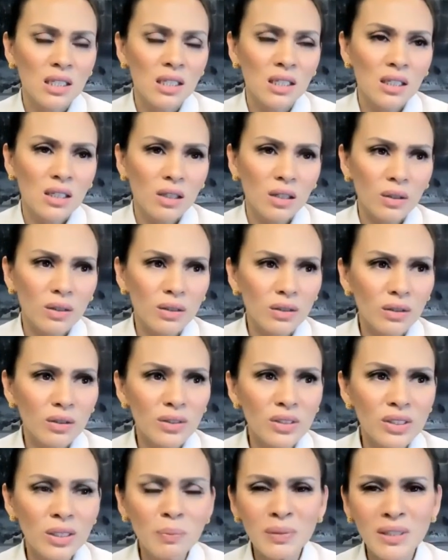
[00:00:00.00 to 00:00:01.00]
or
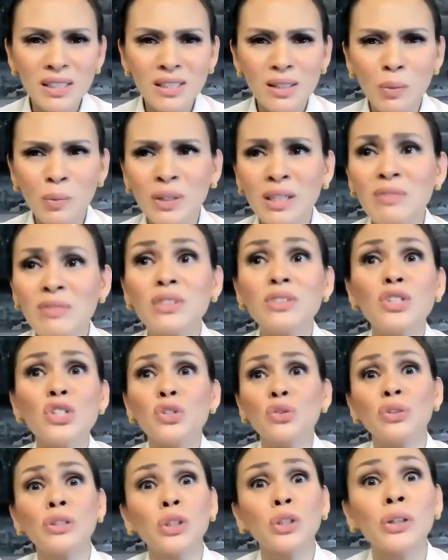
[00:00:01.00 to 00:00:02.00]
simply someone even just
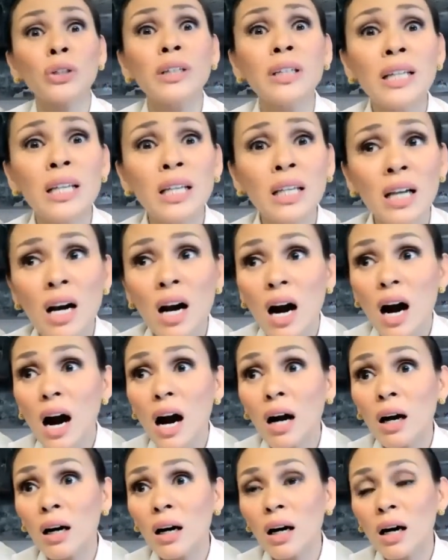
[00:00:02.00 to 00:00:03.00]
returning
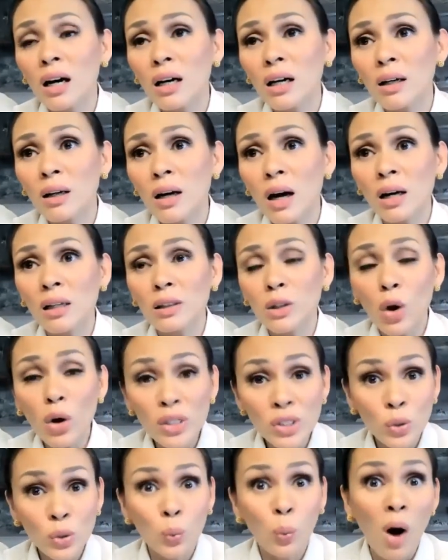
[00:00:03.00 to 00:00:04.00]
a
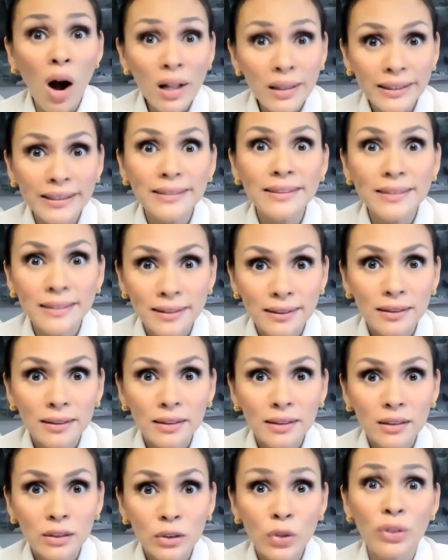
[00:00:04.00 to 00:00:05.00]
lost wallet
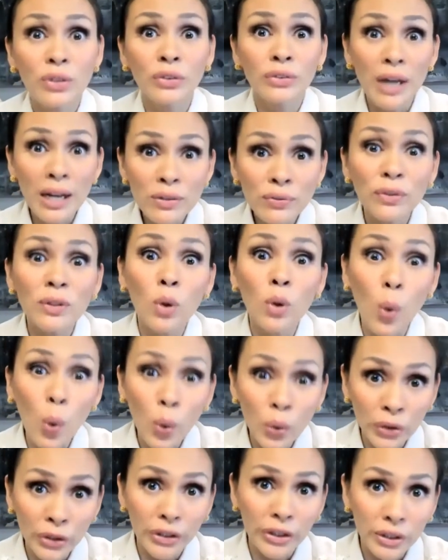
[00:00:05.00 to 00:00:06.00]
to the rightful owner.